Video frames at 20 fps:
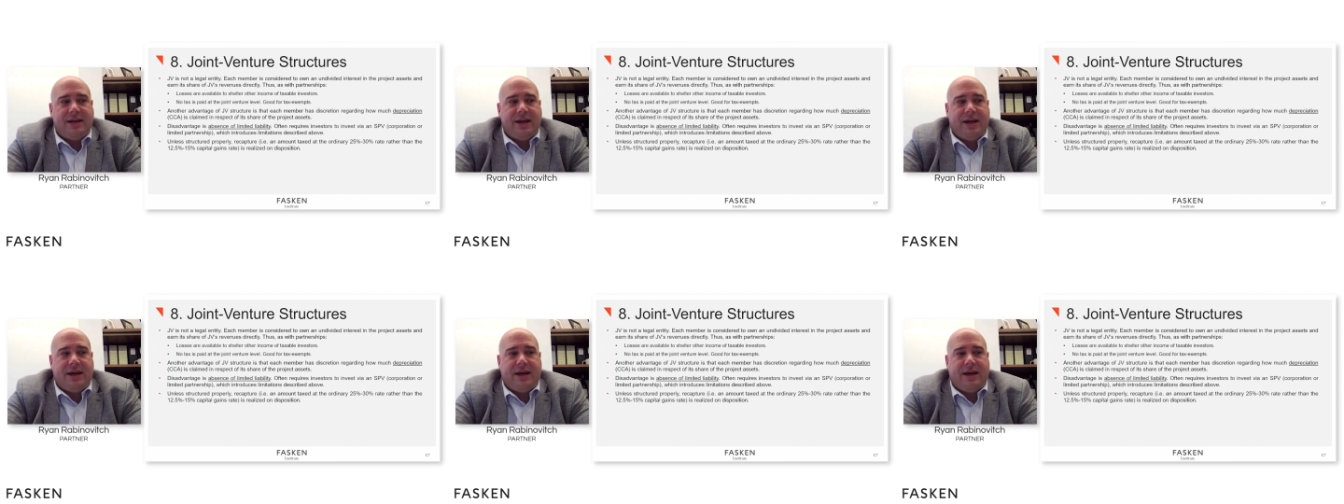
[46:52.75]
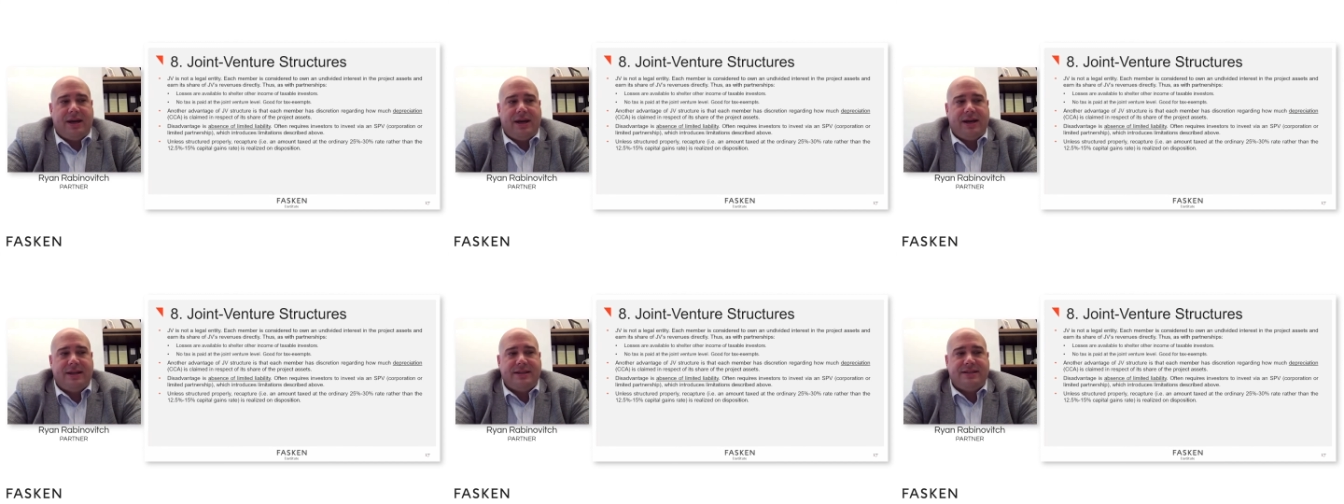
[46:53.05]

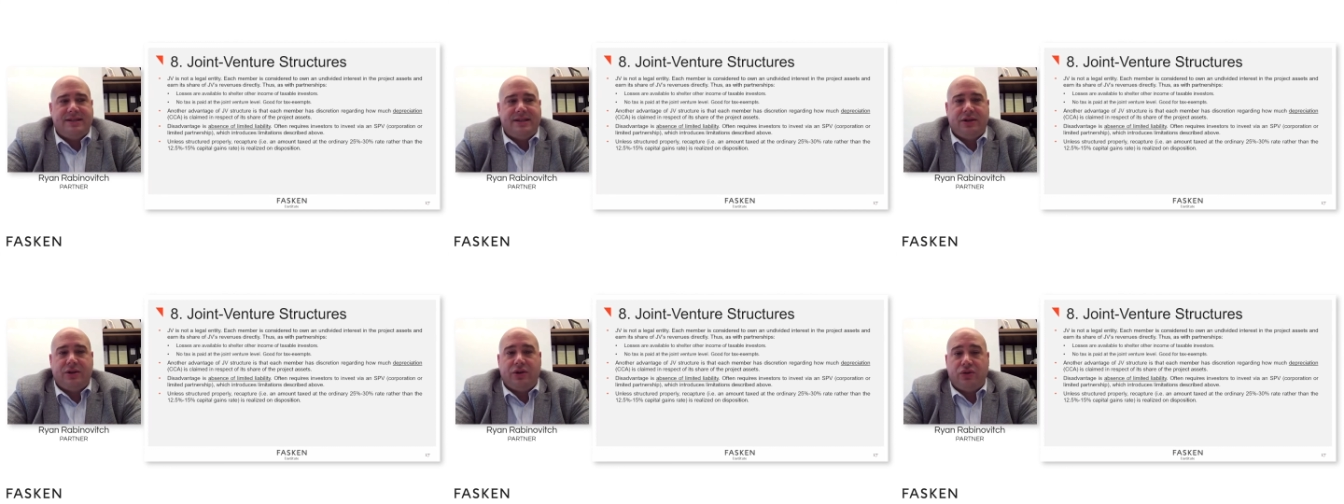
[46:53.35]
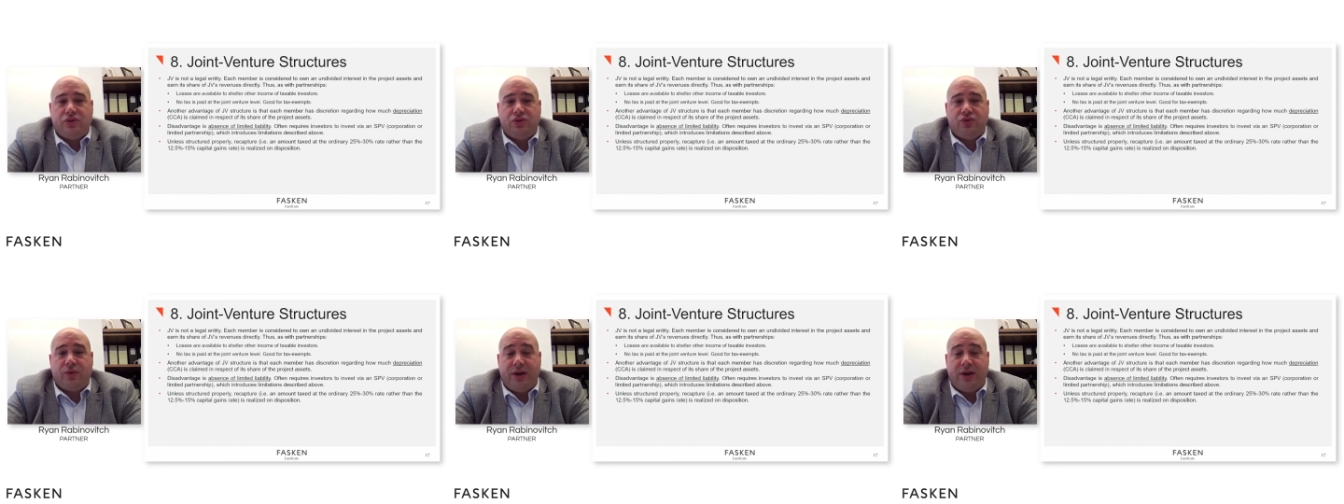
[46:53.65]

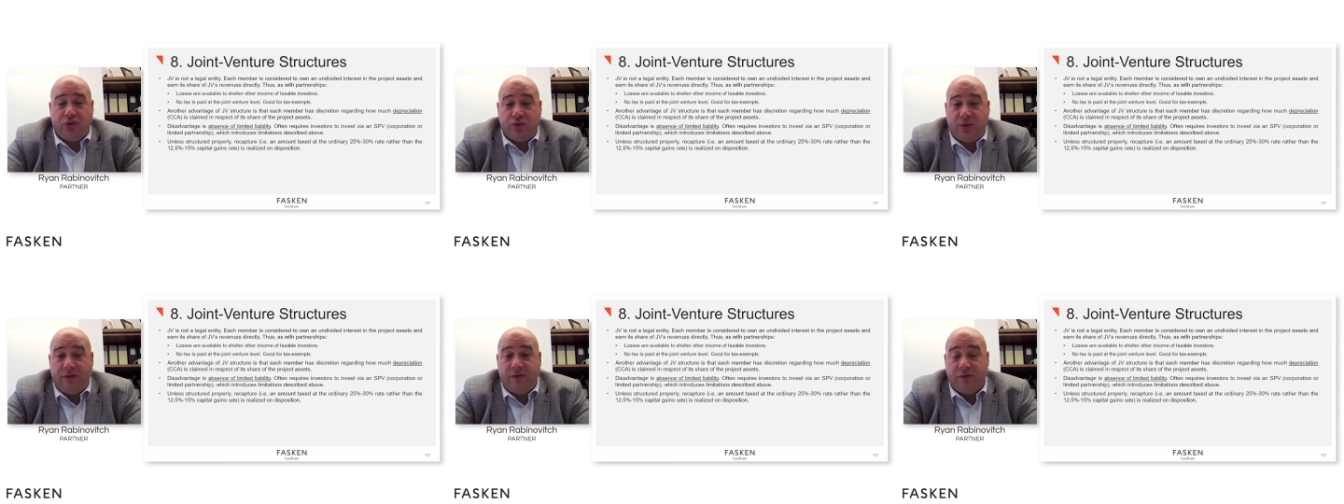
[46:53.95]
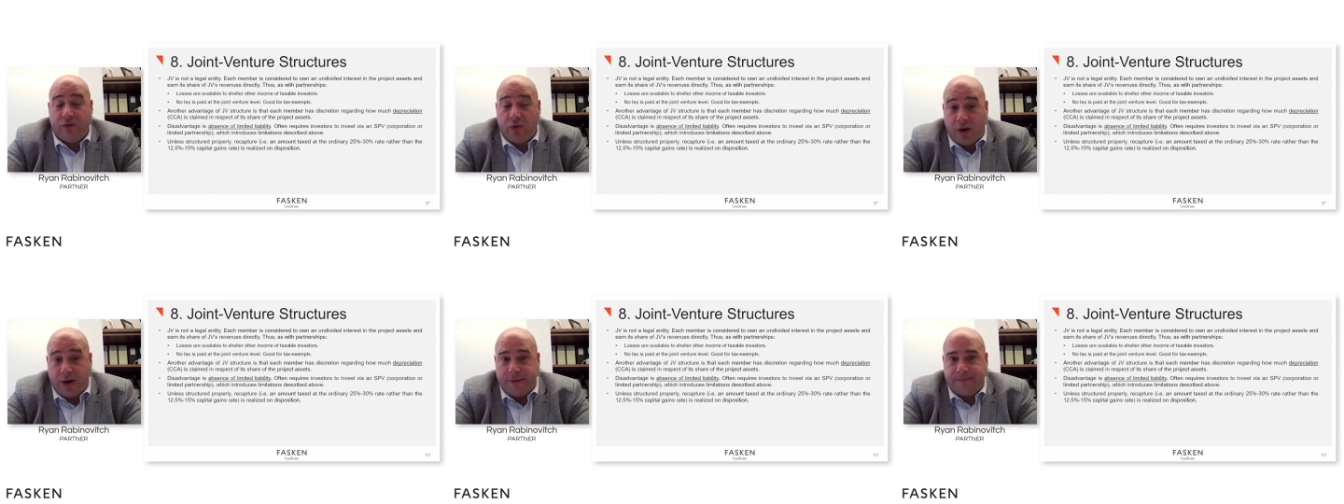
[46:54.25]
until
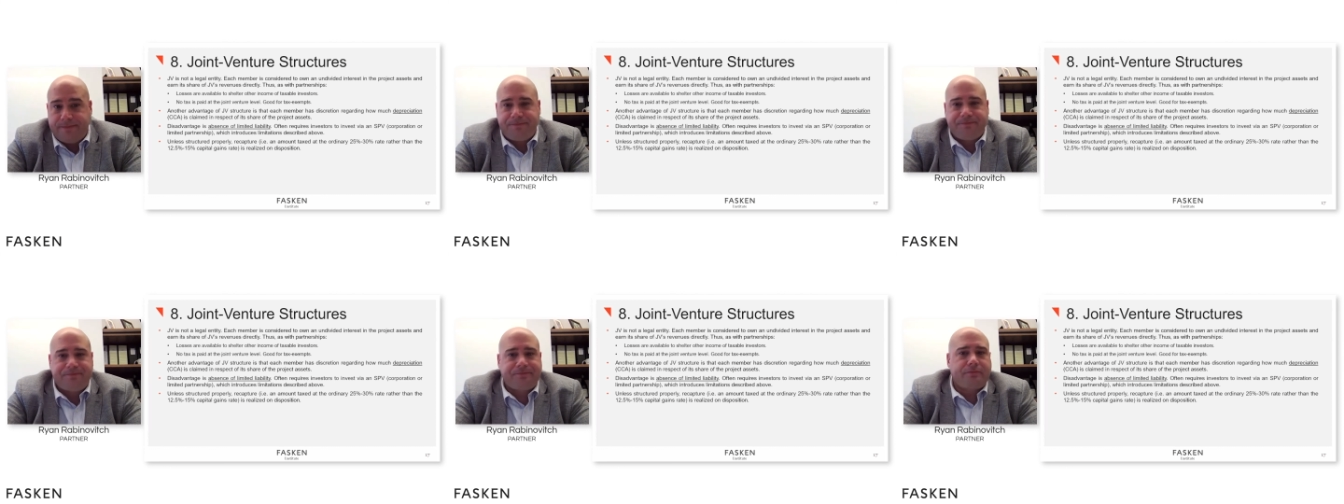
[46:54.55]
2024,